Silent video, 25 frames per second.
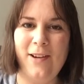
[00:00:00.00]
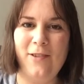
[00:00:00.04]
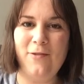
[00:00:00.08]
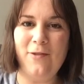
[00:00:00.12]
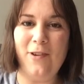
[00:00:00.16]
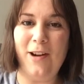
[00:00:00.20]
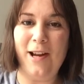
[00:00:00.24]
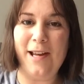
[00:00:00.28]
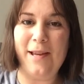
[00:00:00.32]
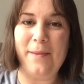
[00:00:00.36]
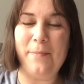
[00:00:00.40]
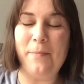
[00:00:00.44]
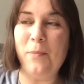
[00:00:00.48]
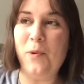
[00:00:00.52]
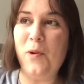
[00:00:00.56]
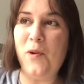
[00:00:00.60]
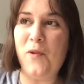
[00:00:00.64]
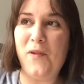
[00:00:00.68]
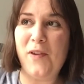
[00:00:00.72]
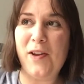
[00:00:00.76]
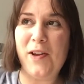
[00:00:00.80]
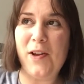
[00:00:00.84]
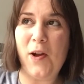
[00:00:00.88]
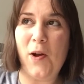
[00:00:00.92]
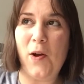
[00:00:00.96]
right,
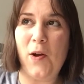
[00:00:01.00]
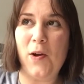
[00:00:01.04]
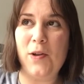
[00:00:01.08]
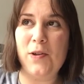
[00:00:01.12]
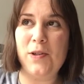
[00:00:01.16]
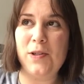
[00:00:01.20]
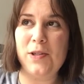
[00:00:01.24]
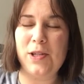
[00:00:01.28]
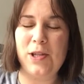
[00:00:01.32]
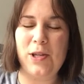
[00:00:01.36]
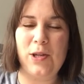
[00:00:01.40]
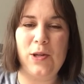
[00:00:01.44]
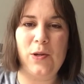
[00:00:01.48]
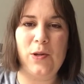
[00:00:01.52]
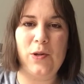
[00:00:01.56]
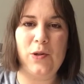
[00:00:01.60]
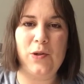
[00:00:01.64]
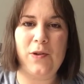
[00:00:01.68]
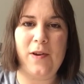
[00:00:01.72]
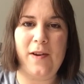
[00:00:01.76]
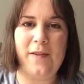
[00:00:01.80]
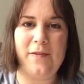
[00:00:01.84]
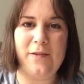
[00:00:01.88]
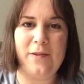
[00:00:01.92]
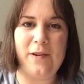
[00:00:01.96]
moving on to
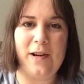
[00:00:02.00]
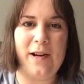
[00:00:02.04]
travel,